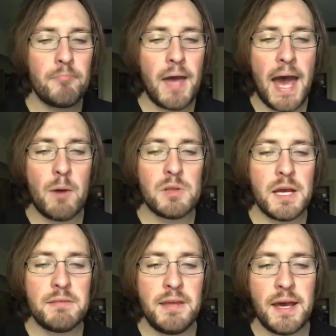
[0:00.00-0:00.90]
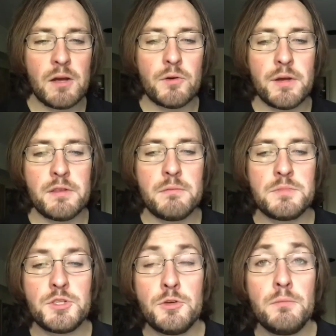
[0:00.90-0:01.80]
I would like the algorithm
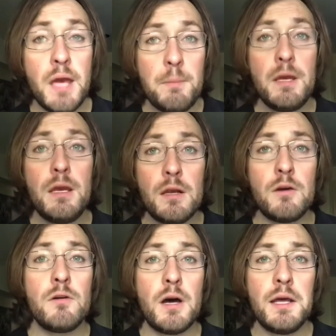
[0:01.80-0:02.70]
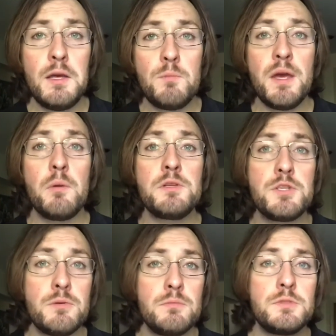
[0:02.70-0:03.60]
to maybe, you know, uh, you'd be able
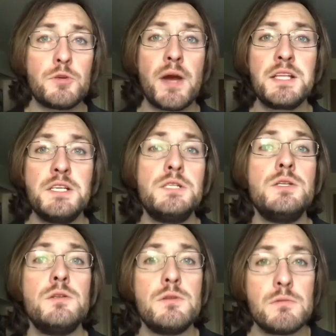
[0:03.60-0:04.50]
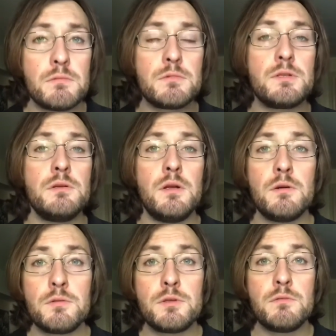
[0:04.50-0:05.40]
to direct it, you
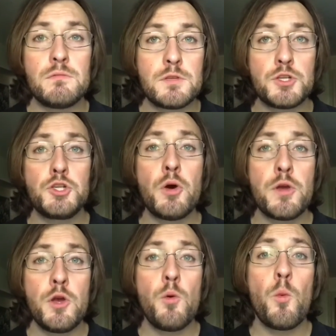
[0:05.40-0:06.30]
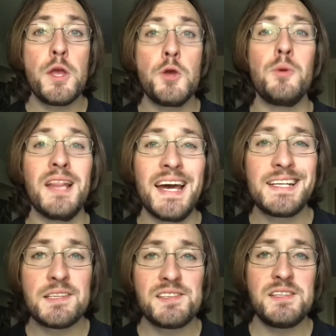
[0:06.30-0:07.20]
know, to show you what you'd like
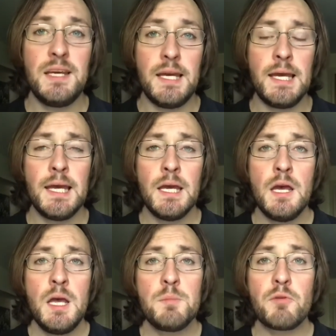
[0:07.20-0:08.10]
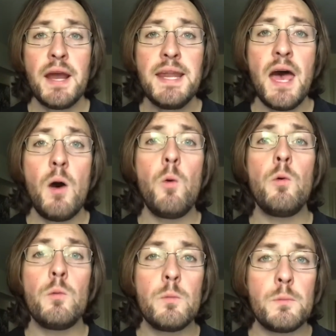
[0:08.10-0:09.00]
to see. But right now,
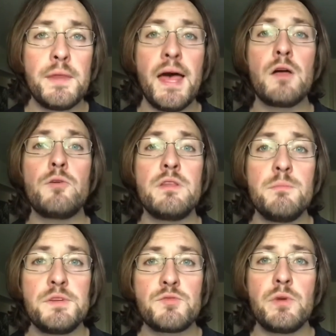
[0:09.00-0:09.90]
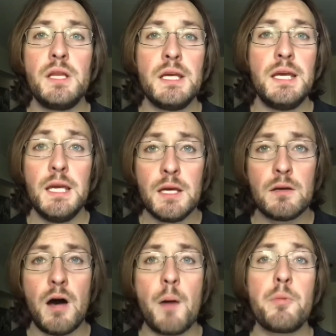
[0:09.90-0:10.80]
the algorithm is really
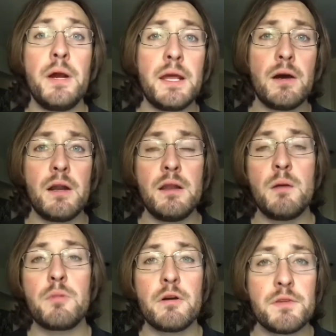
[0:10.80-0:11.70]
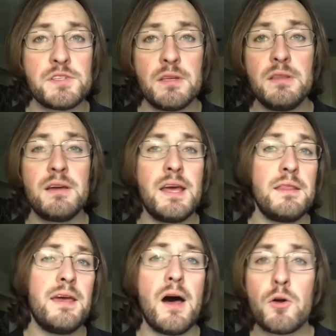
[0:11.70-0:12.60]
operating on a number of us. And again,
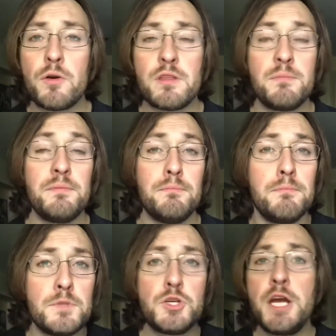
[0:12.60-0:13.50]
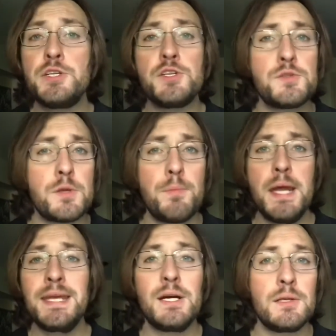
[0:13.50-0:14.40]
the algorithm changes
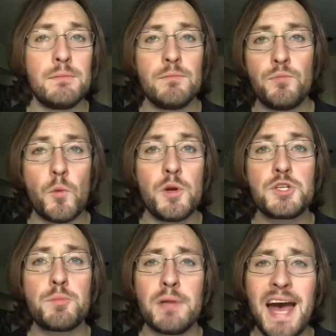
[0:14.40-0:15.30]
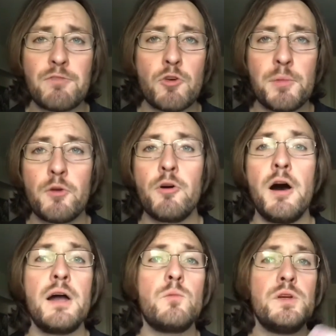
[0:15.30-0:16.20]
depending on which platform you're
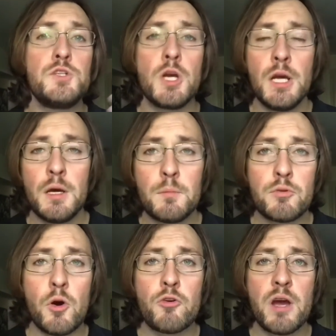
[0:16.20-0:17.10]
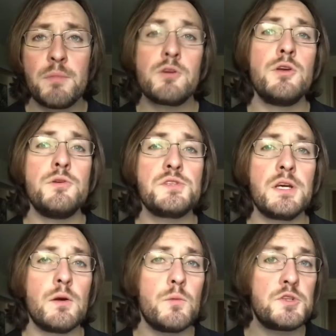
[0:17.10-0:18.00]
on, which program you're
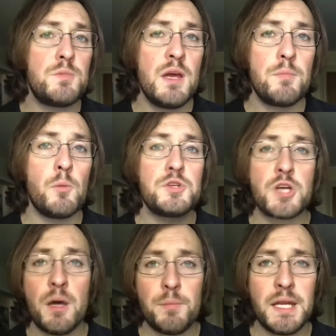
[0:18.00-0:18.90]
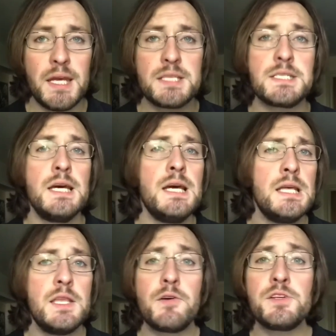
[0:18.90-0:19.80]
using, which people, which company. It's
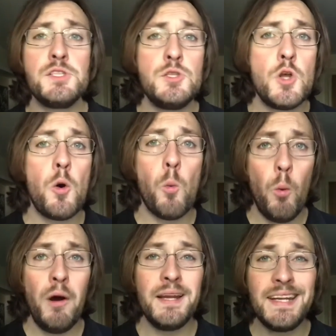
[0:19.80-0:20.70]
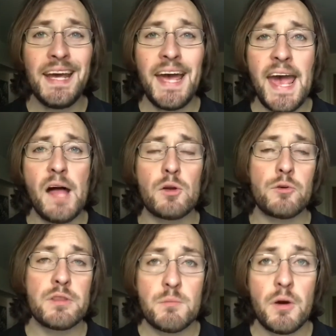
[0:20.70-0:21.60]
there is no one
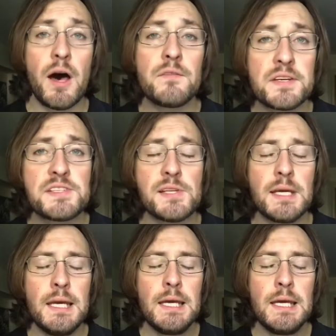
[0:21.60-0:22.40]
algorithm, obviously.